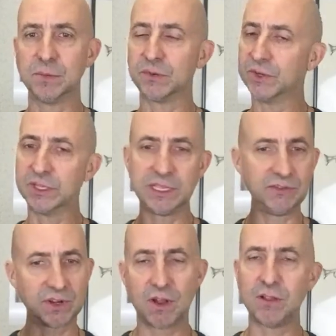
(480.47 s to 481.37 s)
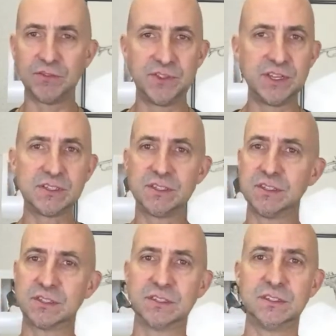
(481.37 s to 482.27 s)
But really, even all of this
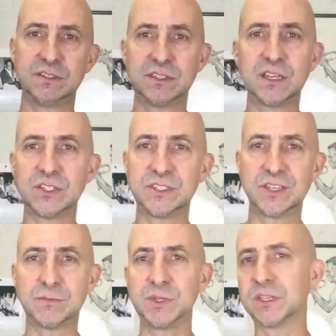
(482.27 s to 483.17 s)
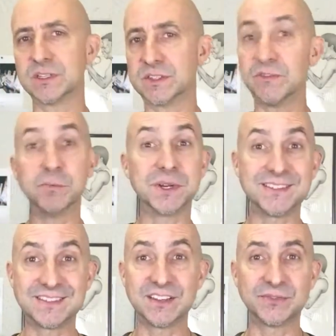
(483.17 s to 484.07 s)
is a touchy subject because
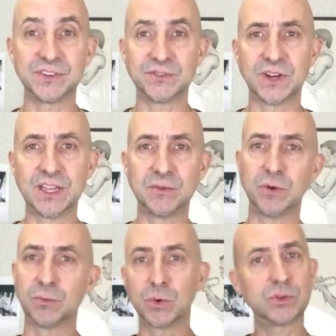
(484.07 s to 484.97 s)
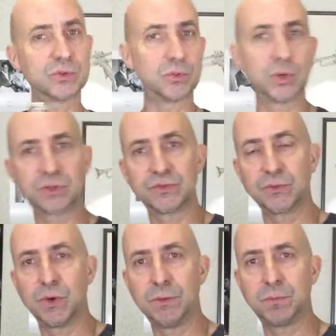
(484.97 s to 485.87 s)
everybody's different, right? What works
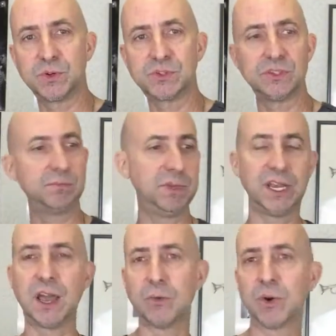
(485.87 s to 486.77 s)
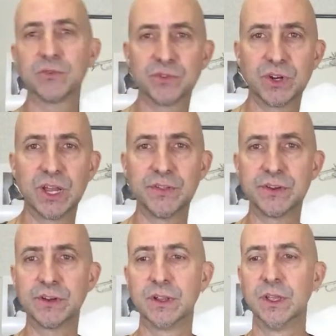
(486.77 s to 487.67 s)
for one person may not work for
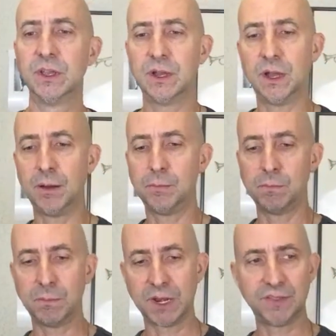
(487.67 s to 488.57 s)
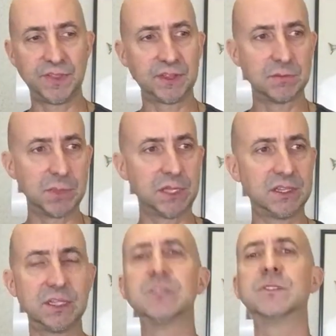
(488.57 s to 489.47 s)
another. But I think the main
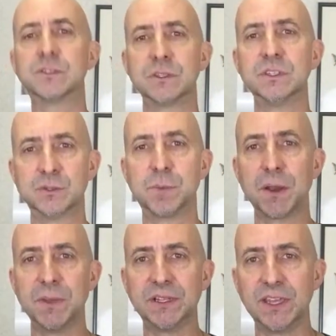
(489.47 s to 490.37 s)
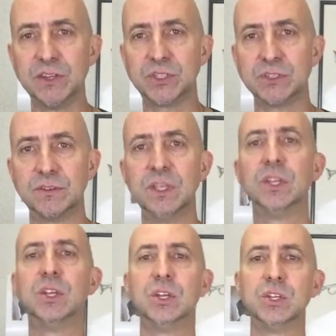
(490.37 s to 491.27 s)
thing is experimentation.
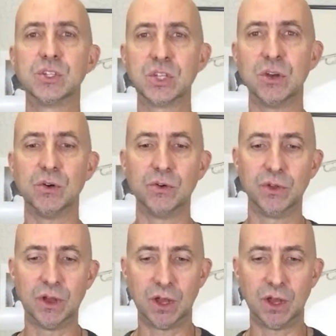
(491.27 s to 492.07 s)
So,